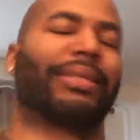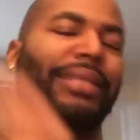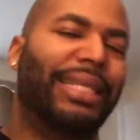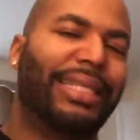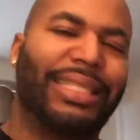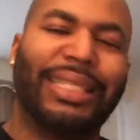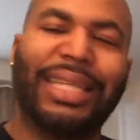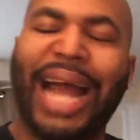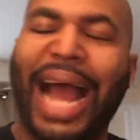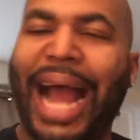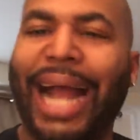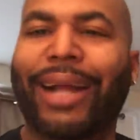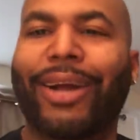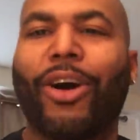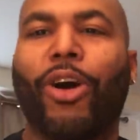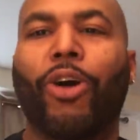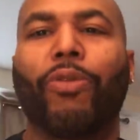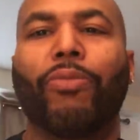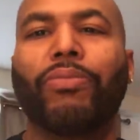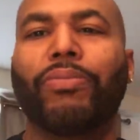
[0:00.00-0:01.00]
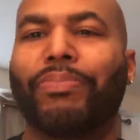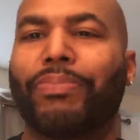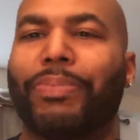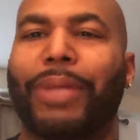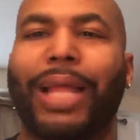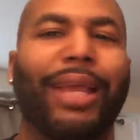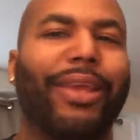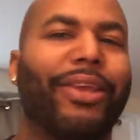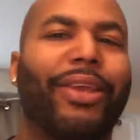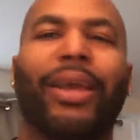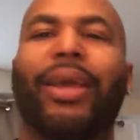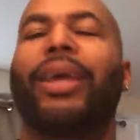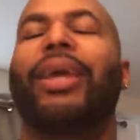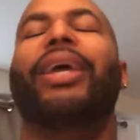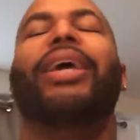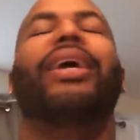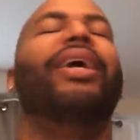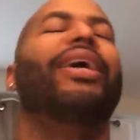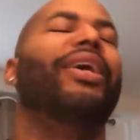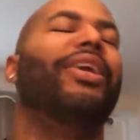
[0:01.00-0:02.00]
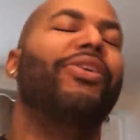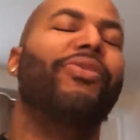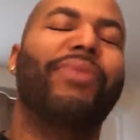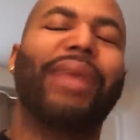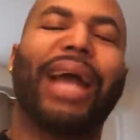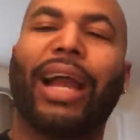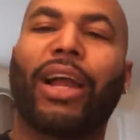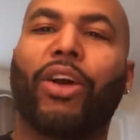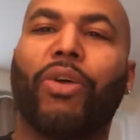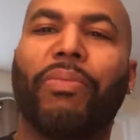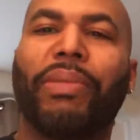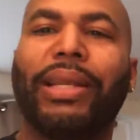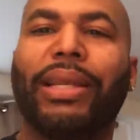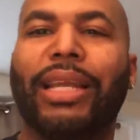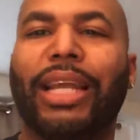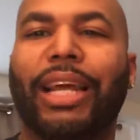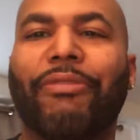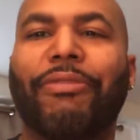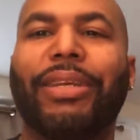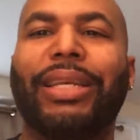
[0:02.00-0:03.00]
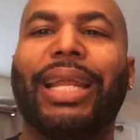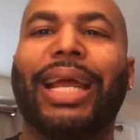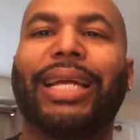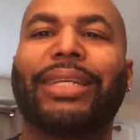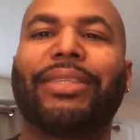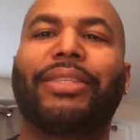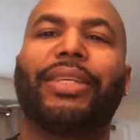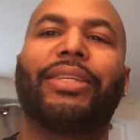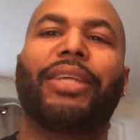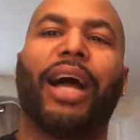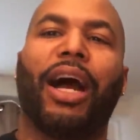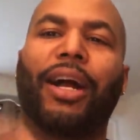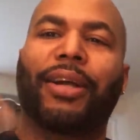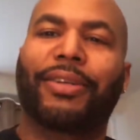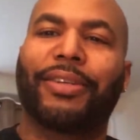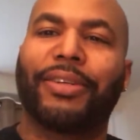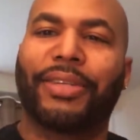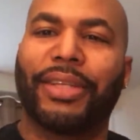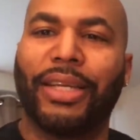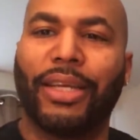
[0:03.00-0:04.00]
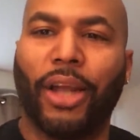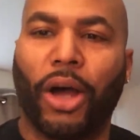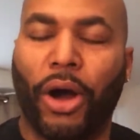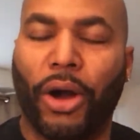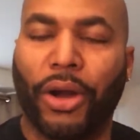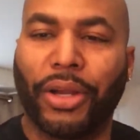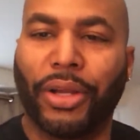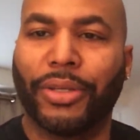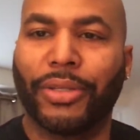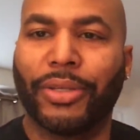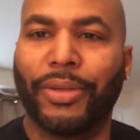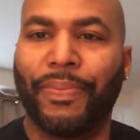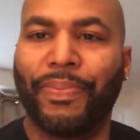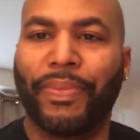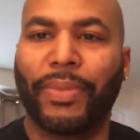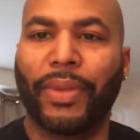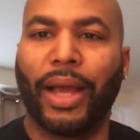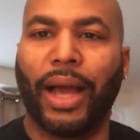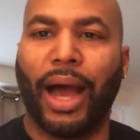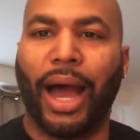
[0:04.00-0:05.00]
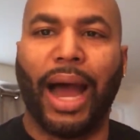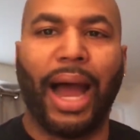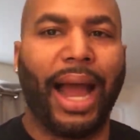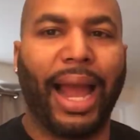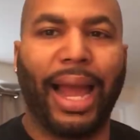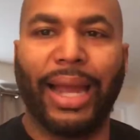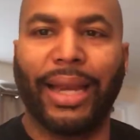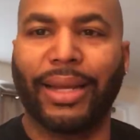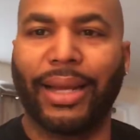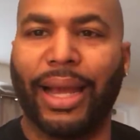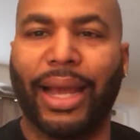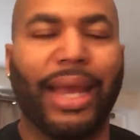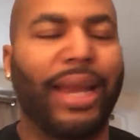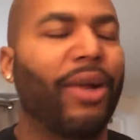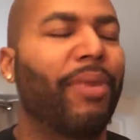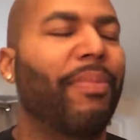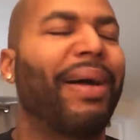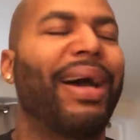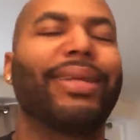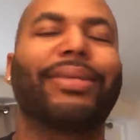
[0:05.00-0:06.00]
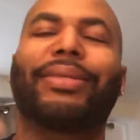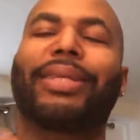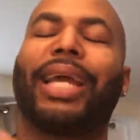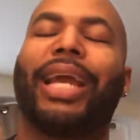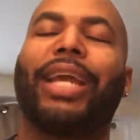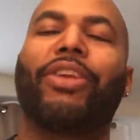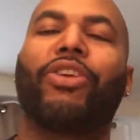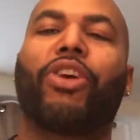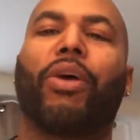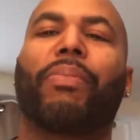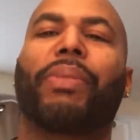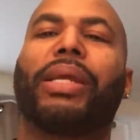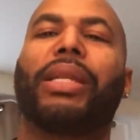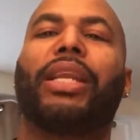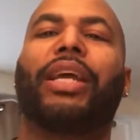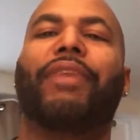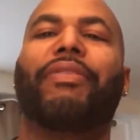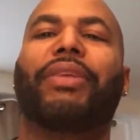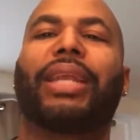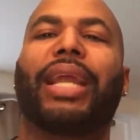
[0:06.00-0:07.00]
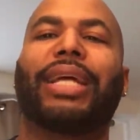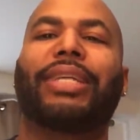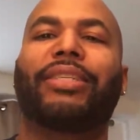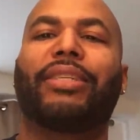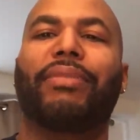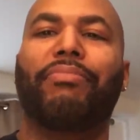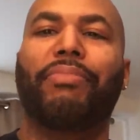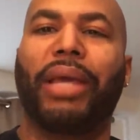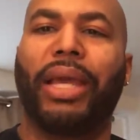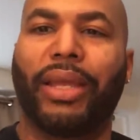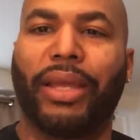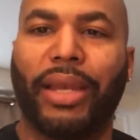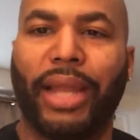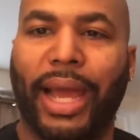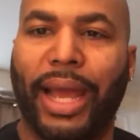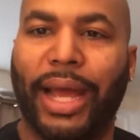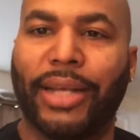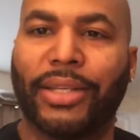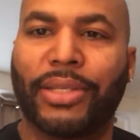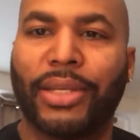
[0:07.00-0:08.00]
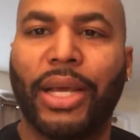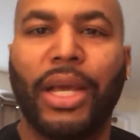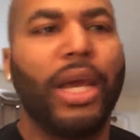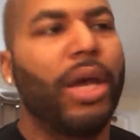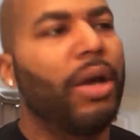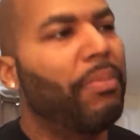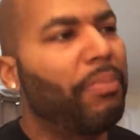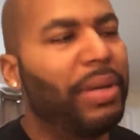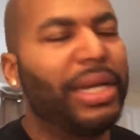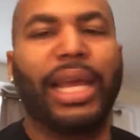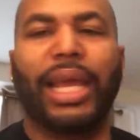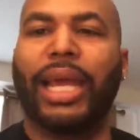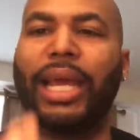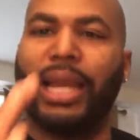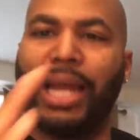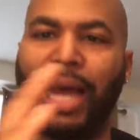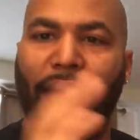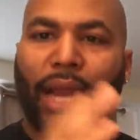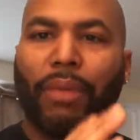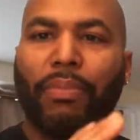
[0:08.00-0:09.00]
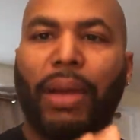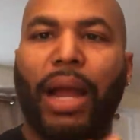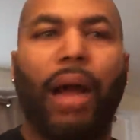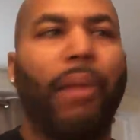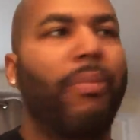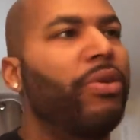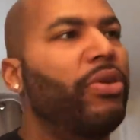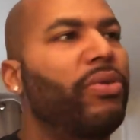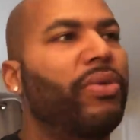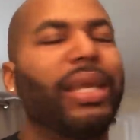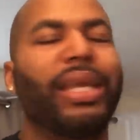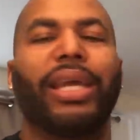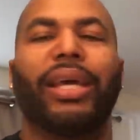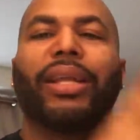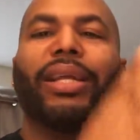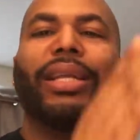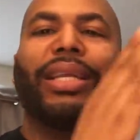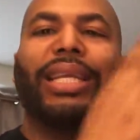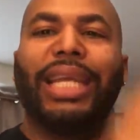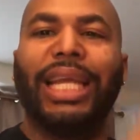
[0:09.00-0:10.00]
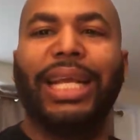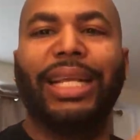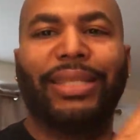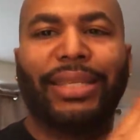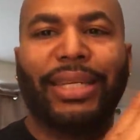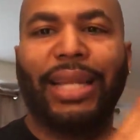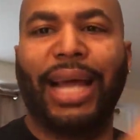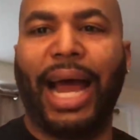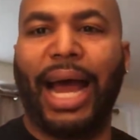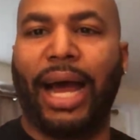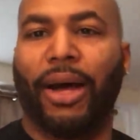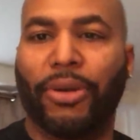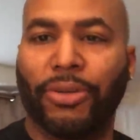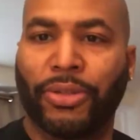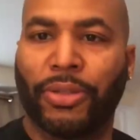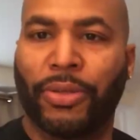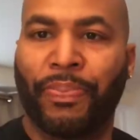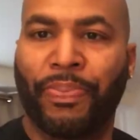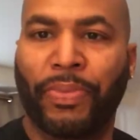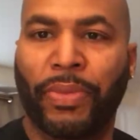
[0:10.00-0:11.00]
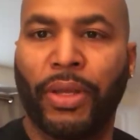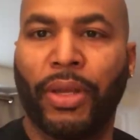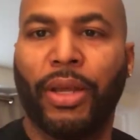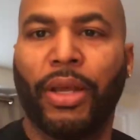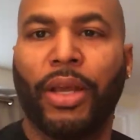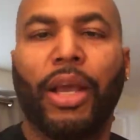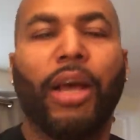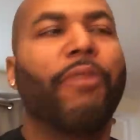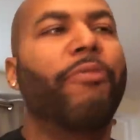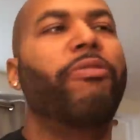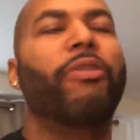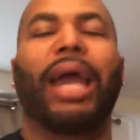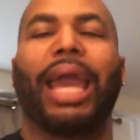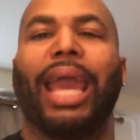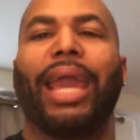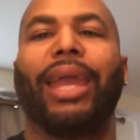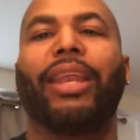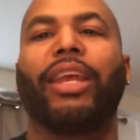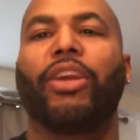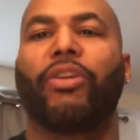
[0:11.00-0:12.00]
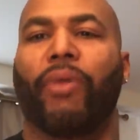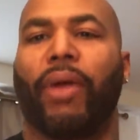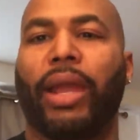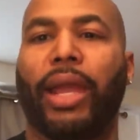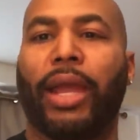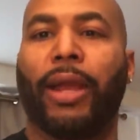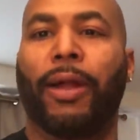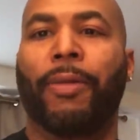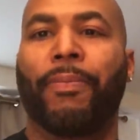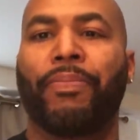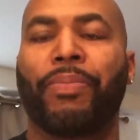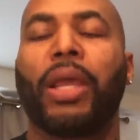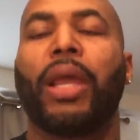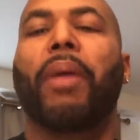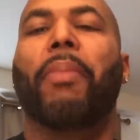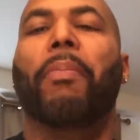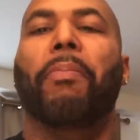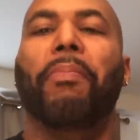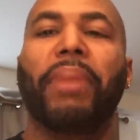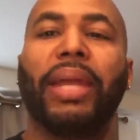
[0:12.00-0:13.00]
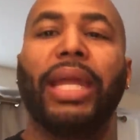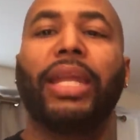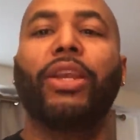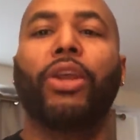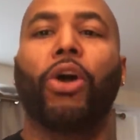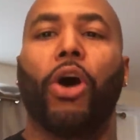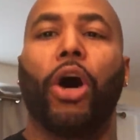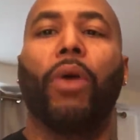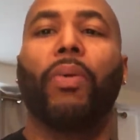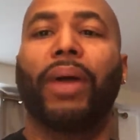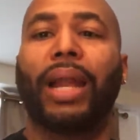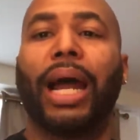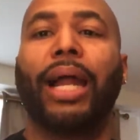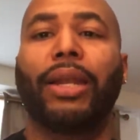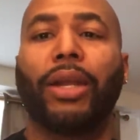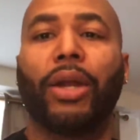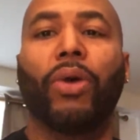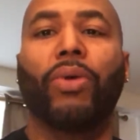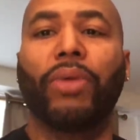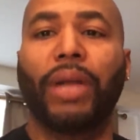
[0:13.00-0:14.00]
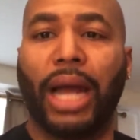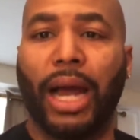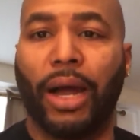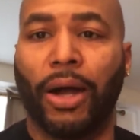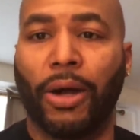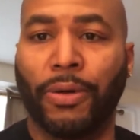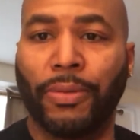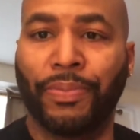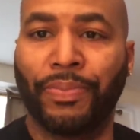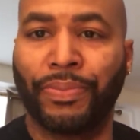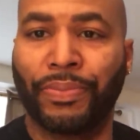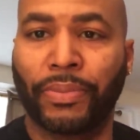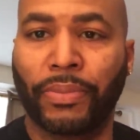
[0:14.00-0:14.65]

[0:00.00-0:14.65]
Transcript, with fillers: it's not going to, you're not going to be living next to doctors and lawyers. All right, ain't nobody saying you're going to be living next to millionaires, but in Alabama, you can get a decent house for 80 grand. Me knowing what I know now,